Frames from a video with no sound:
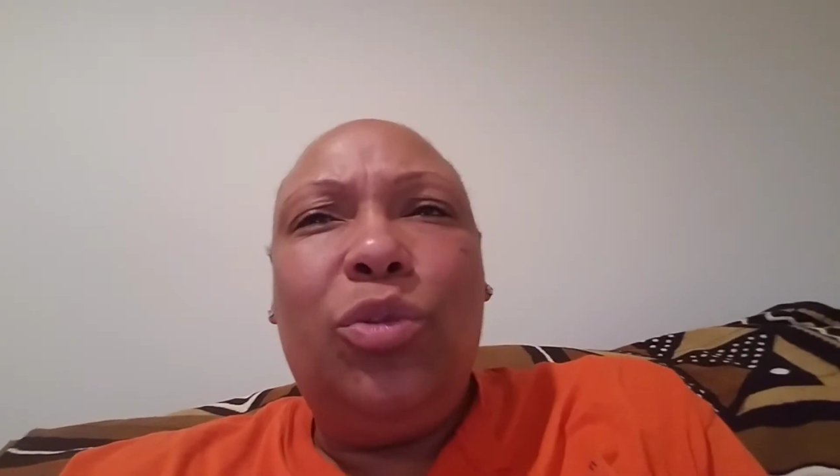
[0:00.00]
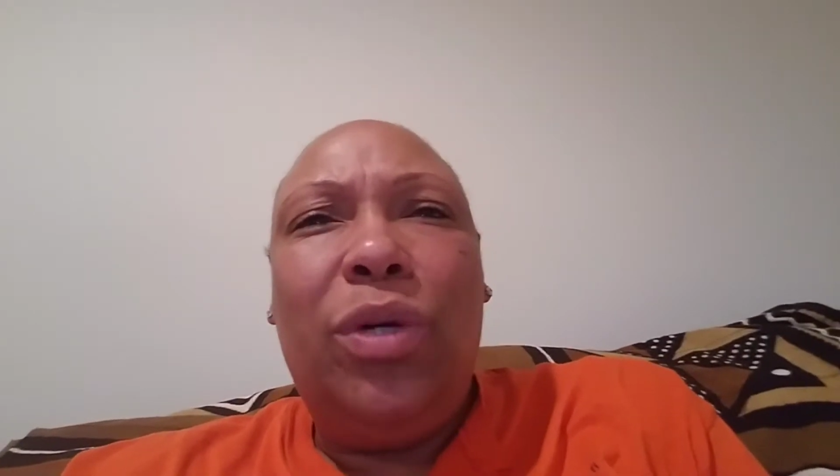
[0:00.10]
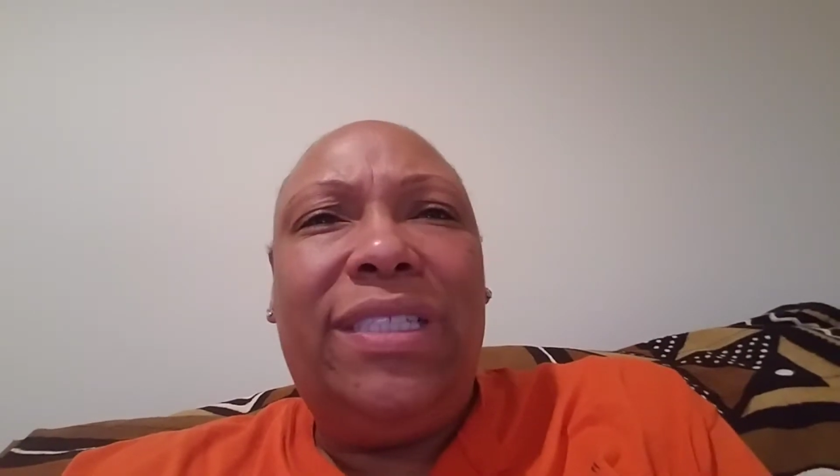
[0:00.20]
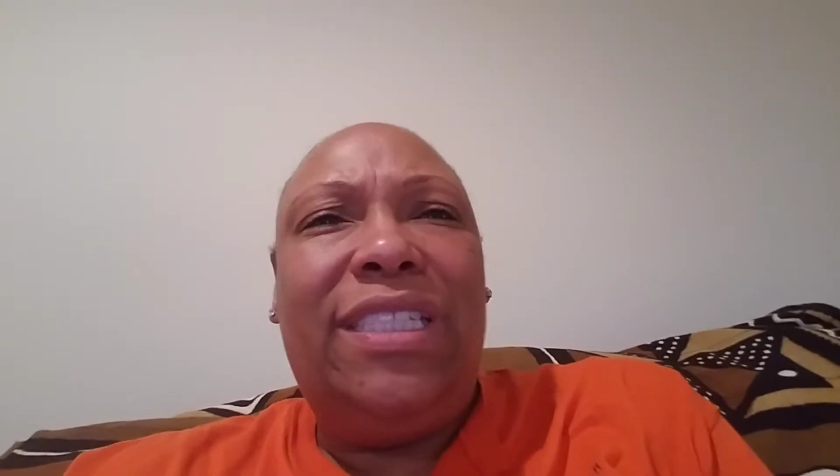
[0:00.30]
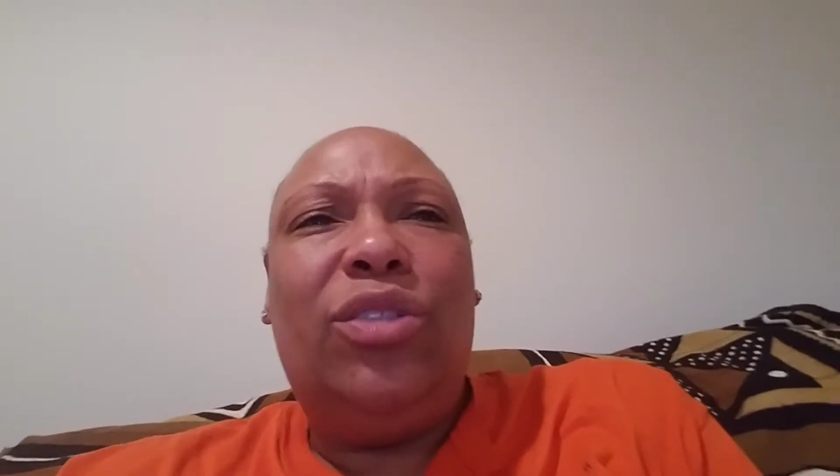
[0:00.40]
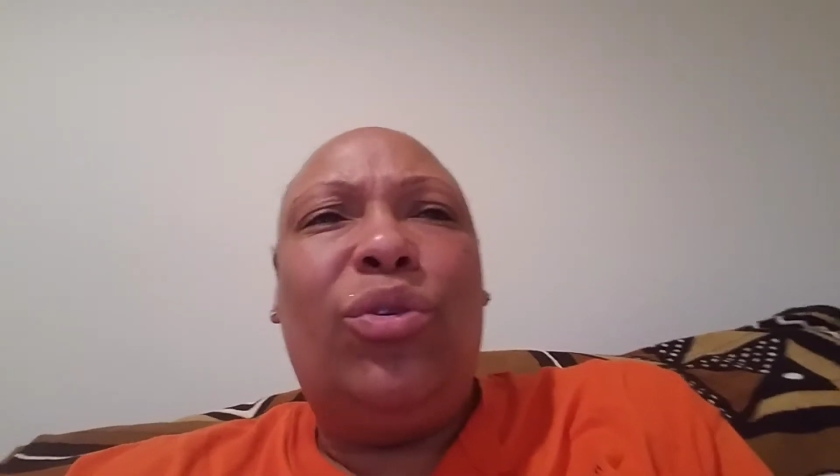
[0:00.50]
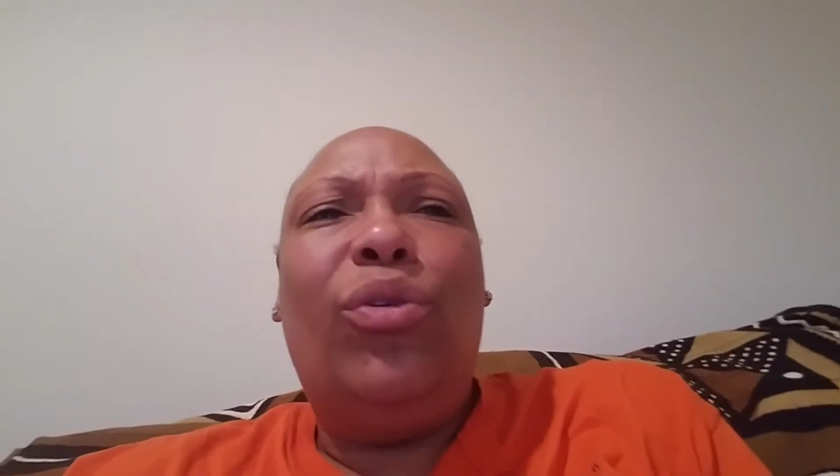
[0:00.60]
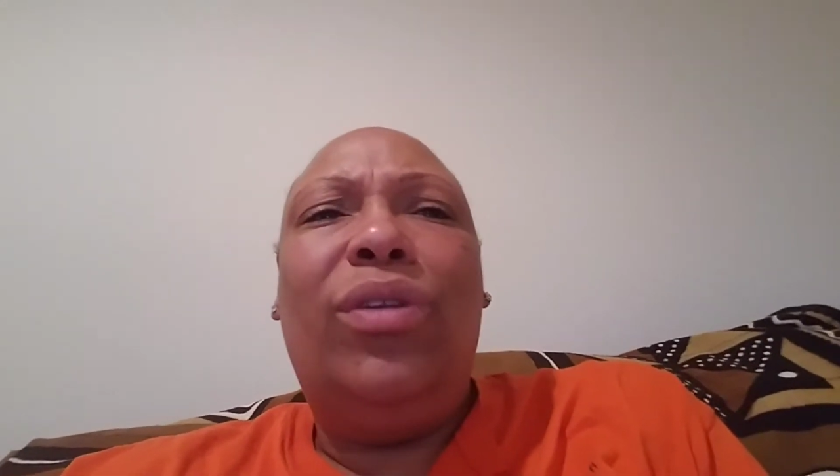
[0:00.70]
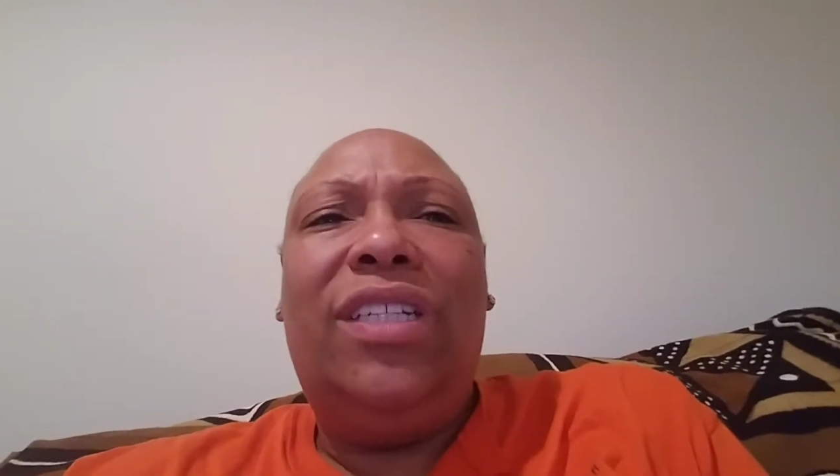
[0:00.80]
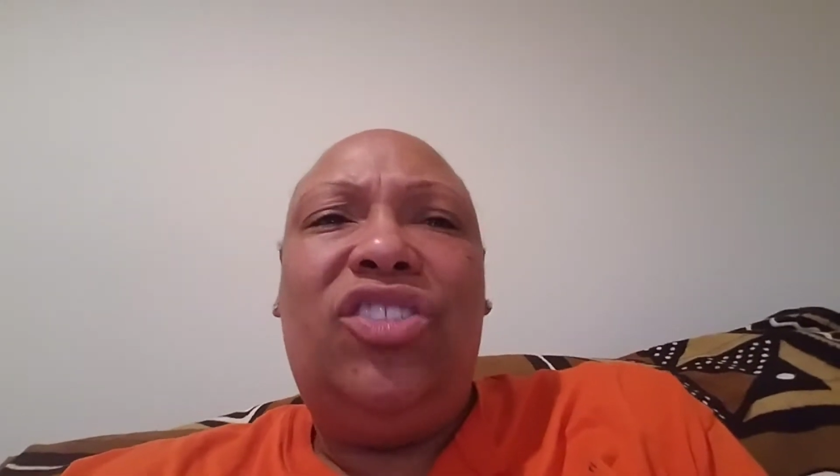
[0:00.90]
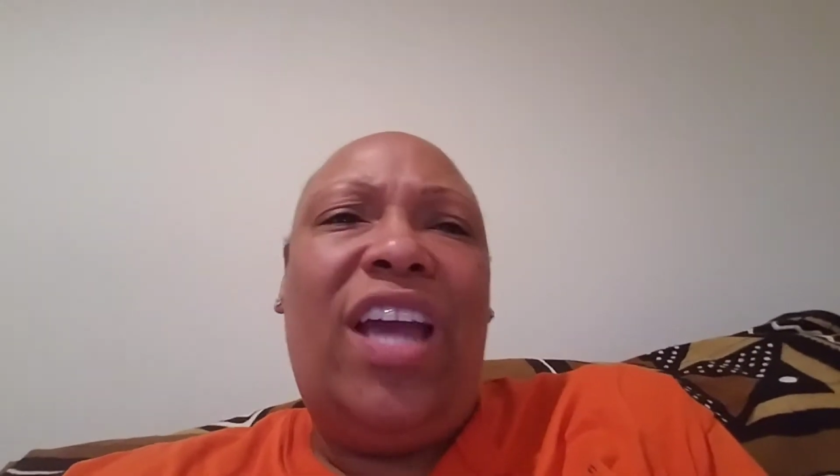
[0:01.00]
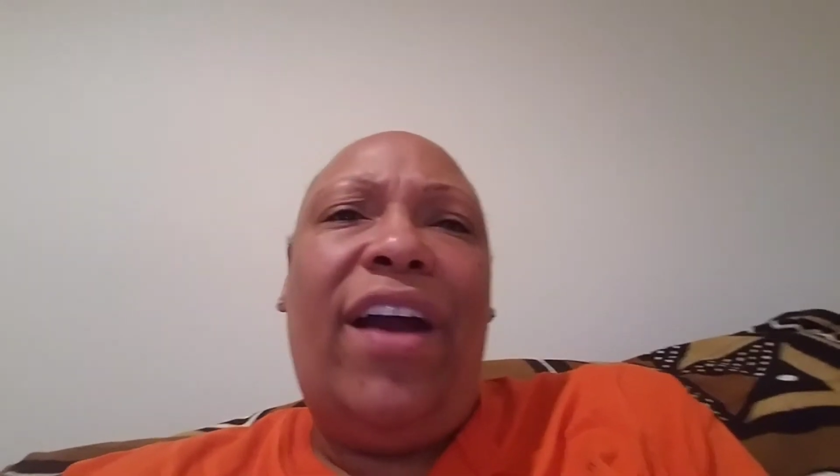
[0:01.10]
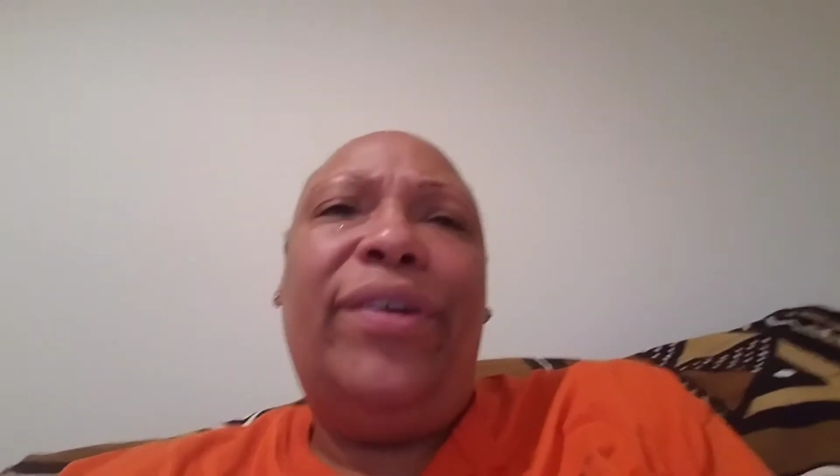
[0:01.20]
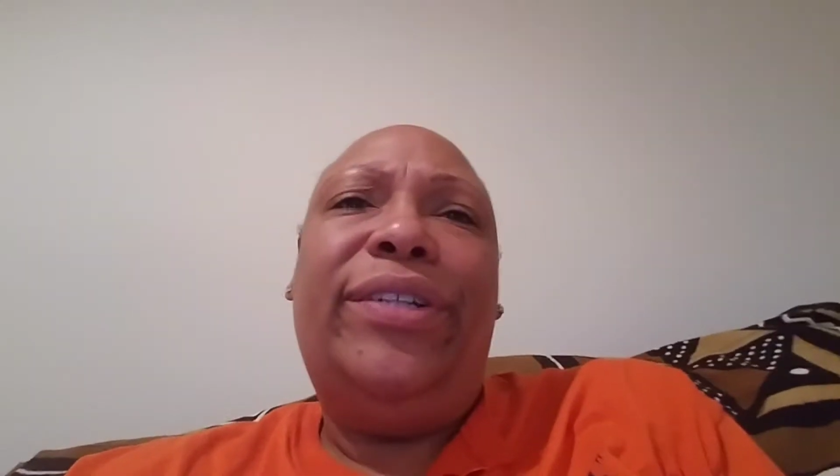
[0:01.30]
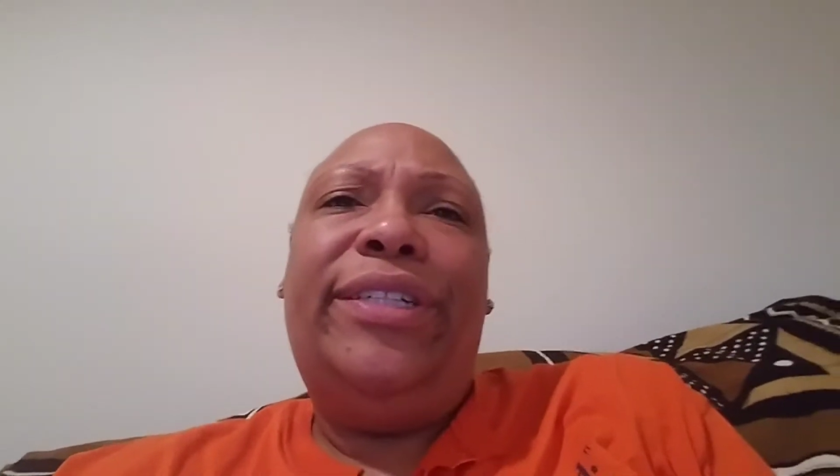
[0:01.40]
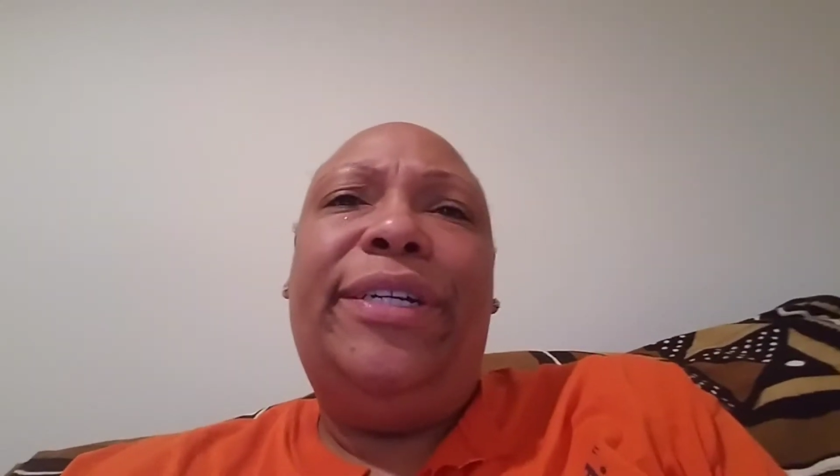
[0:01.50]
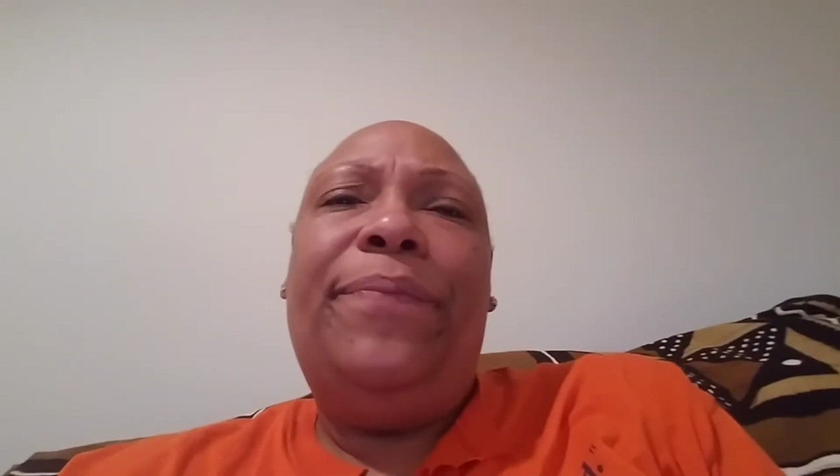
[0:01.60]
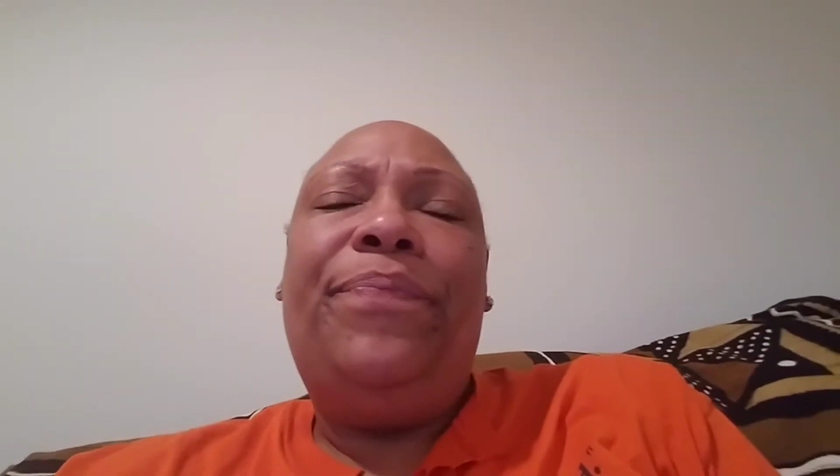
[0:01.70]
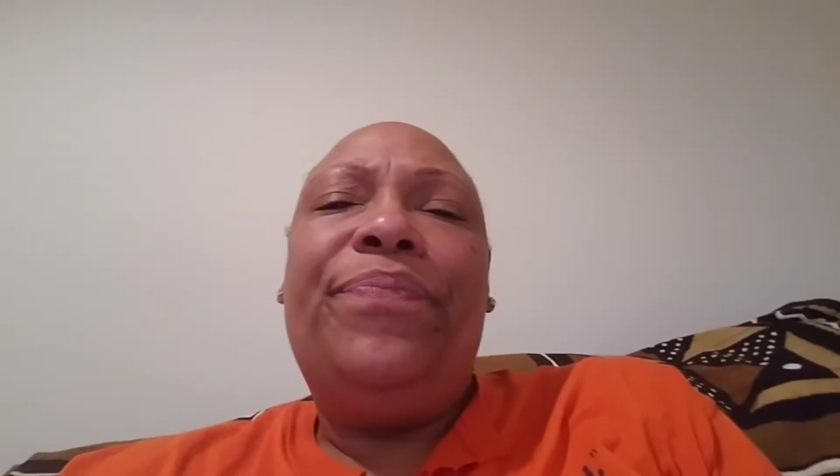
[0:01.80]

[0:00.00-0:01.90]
to us since early childhood.